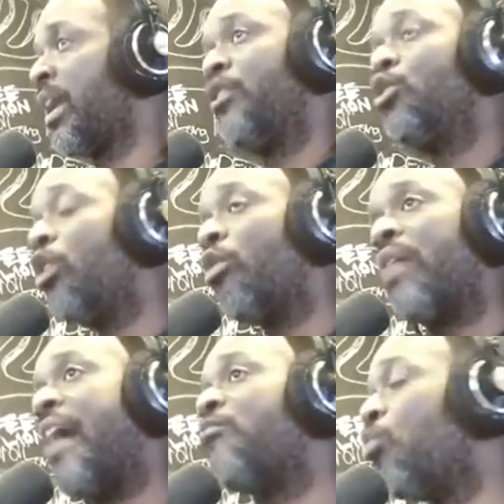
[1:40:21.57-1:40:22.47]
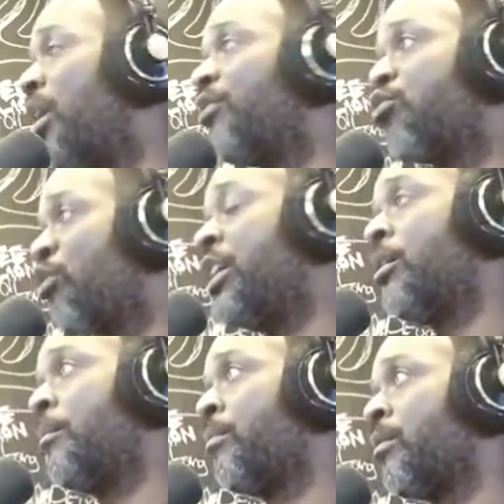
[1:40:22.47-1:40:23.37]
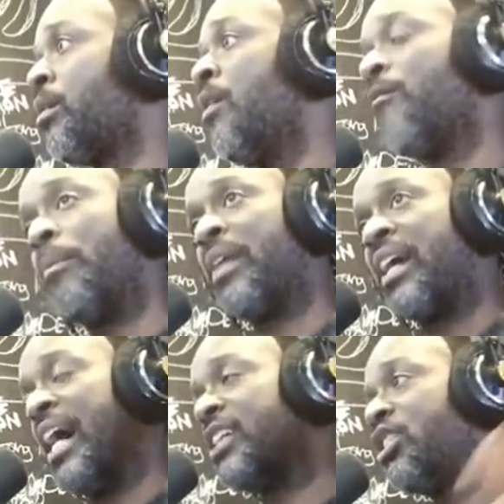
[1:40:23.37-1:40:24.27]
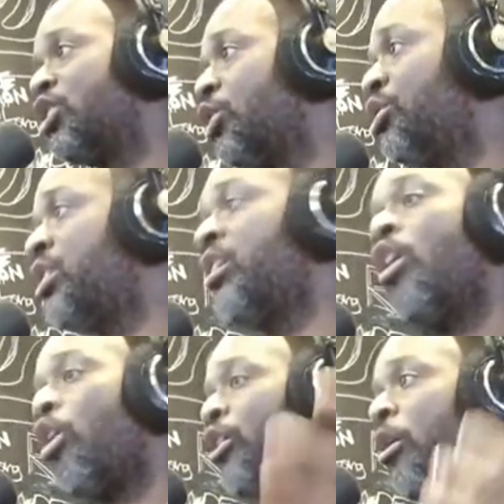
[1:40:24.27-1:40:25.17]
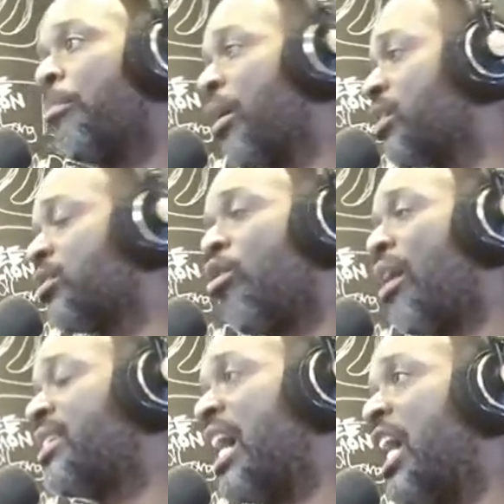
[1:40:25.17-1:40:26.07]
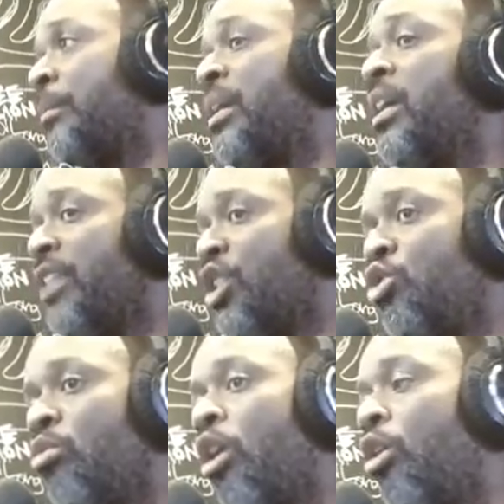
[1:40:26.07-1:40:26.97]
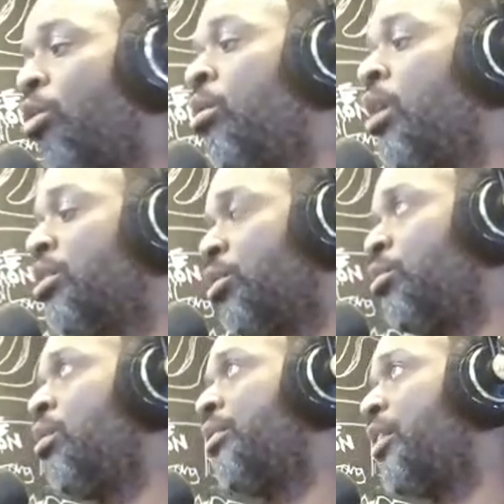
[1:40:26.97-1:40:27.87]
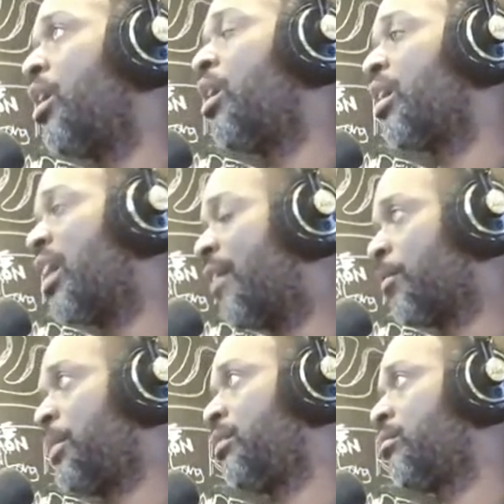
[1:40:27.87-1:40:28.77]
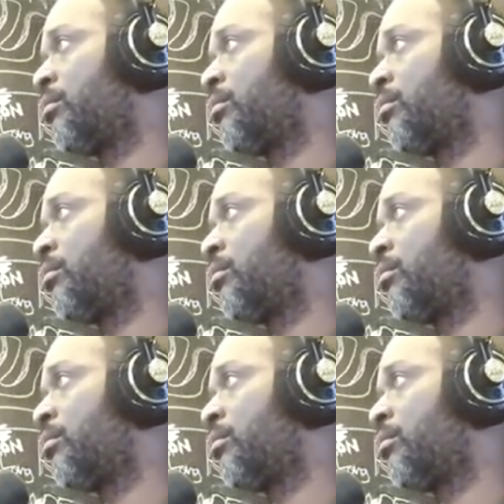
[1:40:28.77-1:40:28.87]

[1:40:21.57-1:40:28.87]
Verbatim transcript: You don't have one freedom from the Constitution or your personal autonomy that you owe to the government.